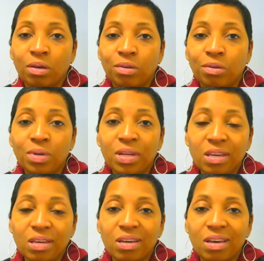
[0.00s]

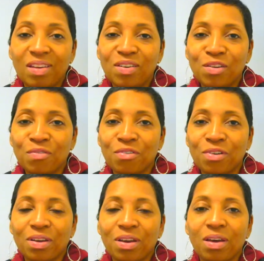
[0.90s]
unique and
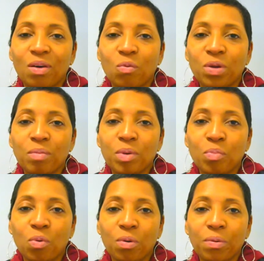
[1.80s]
different. Wouldn't it
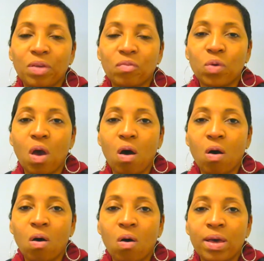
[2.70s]
be boring if we
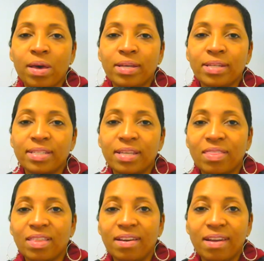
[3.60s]
all
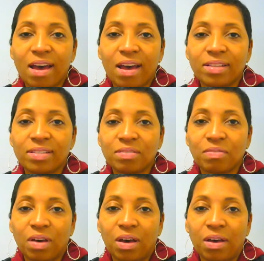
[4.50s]
did the nine to
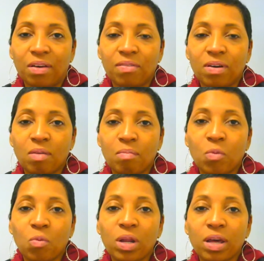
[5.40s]
five?
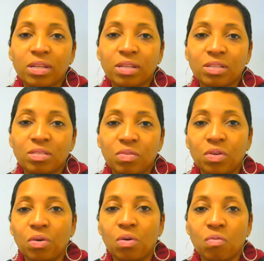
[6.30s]
But what I did this
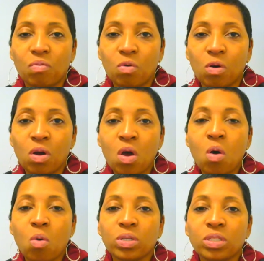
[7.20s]
video for
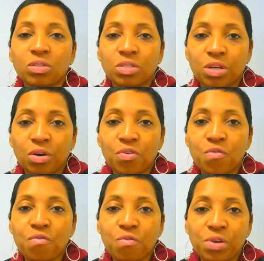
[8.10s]
was to tell
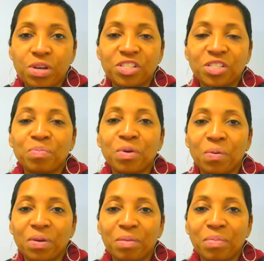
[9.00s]
you
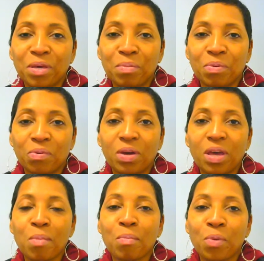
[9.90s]
free-spirited people,
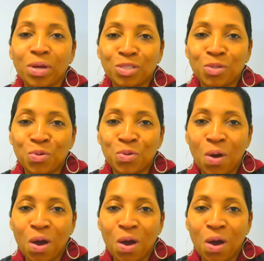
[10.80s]
embrace who you